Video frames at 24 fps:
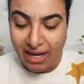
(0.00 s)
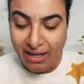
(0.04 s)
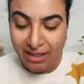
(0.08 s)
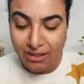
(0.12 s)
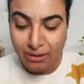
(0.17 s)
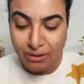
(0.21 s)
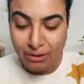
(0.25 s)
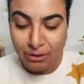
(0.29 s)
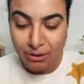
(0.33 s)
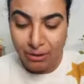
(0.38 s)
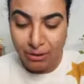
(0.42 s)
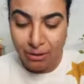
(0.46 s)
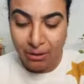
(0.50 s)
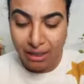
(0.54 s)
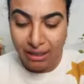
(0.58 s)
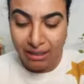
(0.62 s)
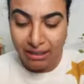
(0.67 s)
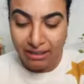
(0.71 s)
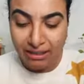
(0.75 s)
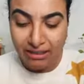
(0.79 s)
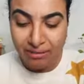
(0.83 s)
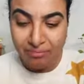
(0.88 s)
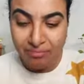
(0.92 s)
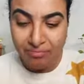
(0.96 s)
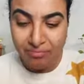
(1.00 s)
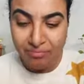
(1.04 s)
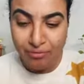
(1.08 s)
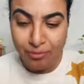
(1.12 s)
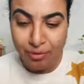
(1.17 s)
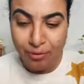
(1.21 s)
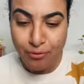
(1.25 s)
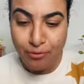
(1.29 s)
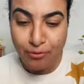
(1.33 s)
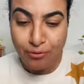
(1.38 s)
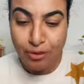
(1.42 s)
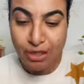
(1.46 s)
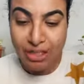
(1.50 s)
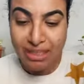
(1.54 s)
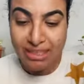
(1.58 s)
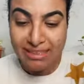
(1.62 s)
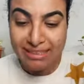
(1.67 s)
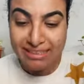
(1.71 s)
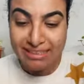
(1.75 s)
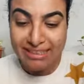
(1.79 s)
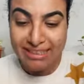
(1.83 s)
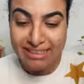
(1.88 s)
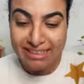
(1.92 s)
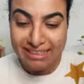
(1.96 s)
So
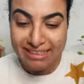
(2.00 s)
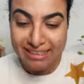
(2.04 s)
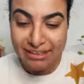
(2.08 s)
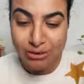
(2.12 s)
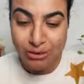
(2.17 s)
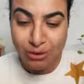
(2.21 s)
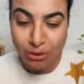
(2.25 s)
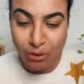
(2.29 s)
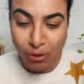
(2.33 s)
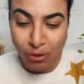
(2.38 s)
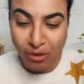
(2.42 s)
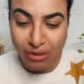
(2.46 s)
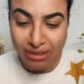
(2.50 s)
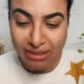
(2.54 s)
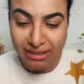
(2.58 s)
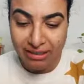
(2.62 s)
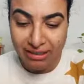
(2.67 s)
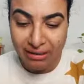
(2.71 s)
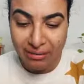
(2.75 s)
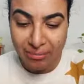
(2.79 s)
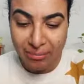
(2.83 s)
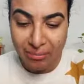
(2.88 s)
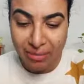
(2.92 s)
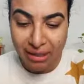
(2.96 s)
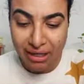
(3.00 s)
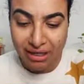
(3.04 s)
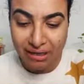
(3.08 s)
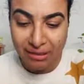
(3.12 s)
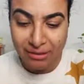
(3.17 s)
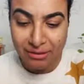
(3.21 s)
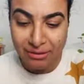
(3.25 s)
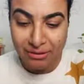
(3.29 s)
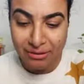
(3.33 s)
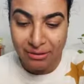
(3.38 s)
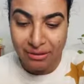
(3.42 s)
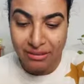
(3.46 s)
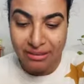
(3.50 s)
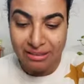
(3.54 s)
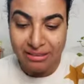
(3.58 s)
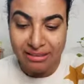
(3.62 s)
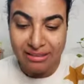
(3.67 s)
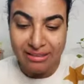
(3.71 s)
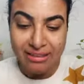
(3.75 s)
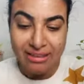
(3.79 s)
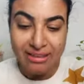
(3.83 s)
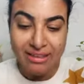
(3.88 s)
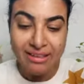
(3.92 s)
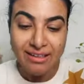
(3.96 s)
first it is talking about
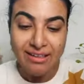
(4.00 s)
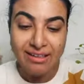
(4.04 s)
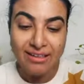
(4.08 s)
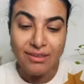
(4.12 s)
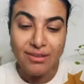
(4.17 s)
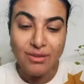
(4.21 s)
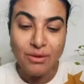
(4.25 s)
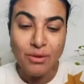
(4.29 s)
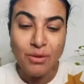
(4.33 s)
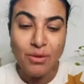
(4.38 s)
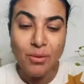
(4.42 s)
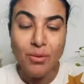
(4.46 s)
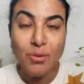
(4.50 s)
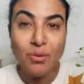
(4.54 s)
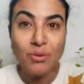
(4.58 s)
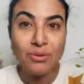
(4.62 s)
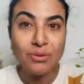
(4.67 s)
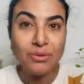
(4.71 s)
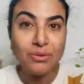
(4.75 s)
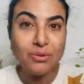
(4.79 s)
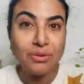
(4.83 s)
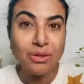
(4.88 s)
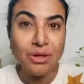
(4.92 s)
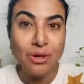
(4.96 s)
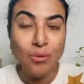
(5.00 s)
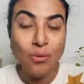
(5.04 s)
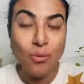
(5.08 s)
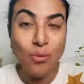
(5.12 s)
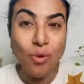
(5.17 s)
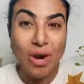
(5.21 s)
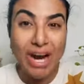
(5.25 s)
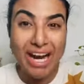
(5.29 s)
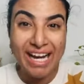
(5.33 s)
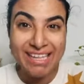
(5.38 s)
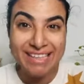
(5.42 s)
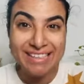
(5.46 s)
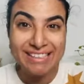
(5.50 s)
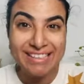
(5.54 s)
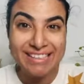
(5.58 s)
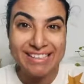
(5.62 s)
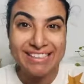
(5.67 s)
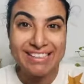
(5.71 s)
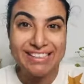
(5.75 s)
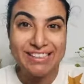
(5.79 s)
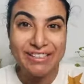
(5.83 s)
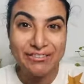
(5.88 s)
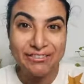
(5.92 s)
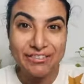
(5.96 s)
why
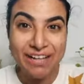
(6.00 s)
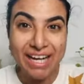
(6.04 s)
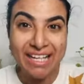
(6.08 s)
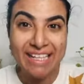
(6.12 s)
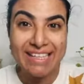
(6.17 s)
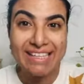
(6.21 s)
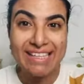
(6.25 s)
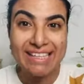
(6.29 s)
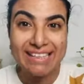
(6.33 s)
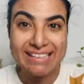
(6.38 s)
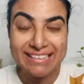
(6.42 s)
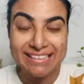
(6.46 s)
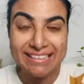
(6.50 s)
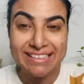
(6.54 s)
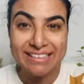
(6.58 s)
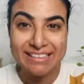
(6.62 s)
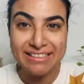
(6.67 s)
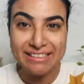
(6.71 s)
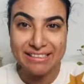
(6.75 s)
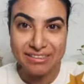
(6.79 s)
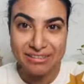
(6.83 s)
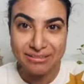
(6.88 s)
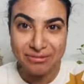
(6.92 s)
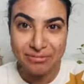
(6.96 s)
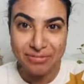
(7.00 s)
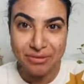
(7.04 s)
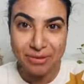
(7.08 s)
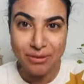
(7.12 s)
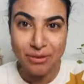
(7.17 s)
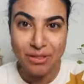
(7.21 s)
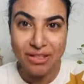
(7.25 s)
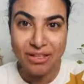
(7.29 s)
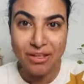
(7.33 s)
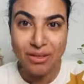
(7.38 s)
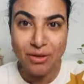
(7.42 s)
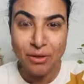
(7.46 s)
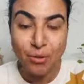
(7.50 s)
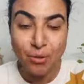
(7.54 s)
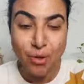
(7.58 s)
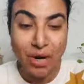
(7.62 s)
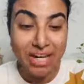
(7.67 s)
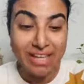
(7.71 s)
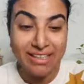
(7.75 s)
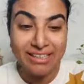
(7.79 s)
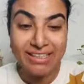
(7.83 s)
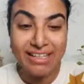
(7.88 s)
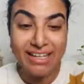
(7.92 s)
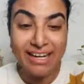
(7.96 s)
this divide exists. Okay,
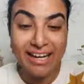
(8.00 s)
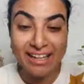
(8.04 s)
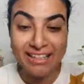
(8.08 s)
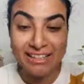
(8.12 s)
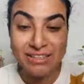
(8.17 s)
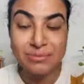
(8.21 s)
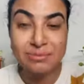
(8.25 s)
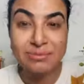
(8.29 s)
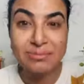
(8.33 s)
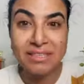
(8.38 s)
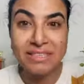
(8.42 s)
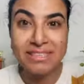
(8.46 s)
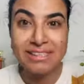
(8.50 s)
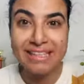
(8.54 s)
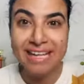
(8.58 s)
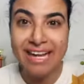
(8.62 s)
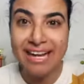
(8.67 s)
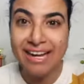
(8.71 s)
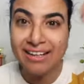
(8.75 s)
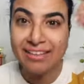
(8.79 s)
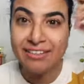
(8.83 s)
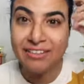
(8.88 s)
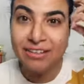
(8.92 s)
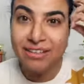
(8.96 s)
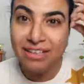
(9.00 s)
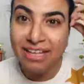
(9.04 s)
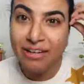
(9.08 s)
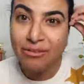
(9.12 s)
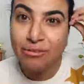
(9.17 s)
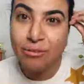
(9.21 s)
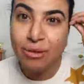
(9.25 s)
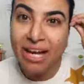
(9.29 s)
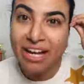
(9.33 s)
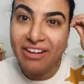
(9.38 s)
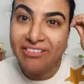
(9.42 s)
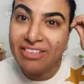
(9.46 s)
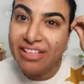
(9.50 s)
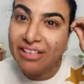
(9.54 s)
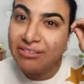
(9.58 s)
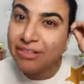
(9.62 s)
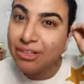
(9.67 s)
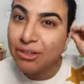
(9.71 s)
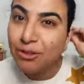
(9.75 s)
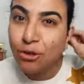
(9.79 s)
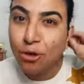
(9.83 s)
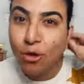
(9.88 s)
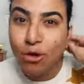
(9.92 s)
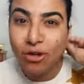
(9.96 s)
why the husband can't, like, why are we
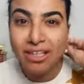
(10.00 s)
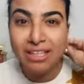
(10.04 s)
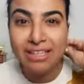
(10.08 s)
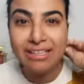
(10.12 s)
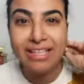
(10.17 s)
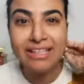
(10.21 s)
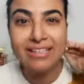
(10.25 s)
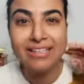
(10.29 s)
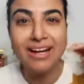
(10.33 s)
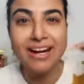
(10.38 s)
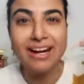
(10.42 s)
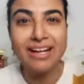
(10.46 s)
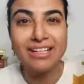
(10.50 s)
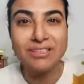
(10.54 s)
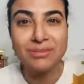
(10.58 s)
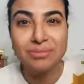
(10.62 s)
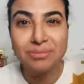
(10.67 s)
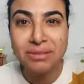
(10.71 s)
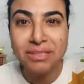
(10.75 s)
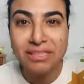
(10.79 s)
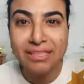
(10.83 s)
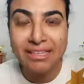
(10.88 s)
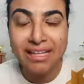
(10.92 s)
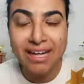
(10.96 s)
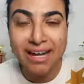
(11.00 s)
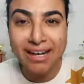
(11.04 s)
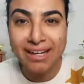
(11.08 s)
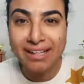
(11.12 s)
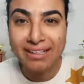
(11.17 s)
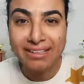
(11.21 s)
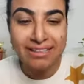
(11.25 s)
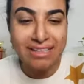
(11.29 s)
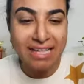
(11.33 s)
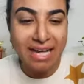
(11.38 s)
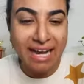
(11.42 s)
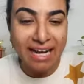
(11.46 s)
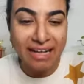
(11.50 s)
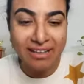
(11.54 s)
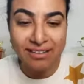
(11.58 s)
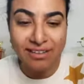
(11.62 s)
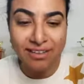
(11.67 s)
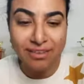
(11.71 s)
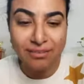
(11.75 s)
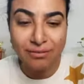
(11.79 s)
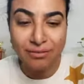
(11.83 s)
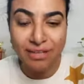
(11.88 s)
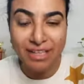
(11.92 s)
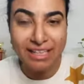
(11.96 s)
even talking that the husband can't
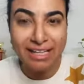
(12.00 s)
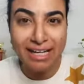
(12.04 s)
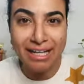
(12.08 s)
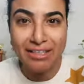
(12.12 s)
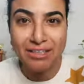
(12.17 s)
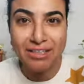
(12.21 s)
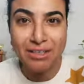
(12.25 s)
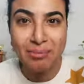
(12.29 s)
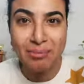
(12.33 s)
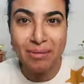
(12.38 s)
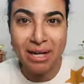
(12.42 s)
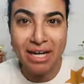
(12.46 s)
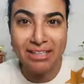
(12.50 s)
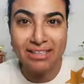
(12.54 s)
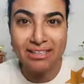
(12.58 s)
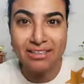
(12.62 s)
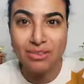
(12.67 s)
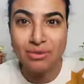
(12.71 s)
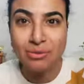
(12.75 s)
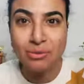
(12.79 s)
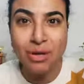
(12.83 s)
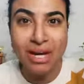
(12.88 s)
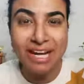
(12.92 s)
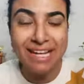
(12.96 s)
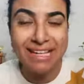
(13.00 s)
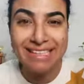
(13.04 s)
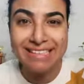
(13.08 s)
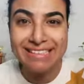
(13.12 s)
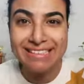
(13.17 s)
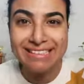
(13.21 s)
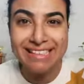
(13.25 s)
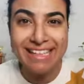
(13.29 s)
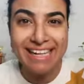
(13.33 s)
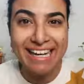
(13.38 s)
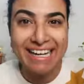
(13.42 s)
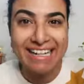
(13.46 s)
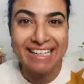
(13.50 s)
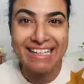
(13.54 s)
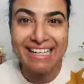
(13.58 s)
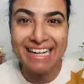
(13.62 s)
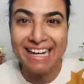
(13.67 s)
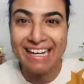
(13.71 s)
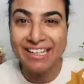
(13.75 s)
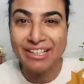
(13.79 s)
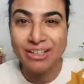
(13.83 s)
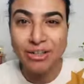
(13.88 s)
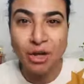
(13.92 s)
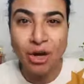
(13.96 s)
handle financial matters? Why is the
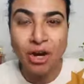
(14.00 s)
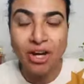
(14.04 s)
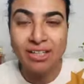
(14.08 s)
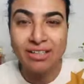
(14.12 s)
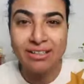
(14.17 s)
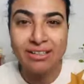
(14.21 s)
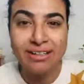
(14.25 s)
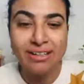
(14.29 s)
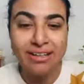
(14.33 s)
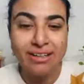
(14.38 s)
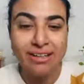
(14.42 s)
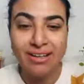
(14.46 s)
headline not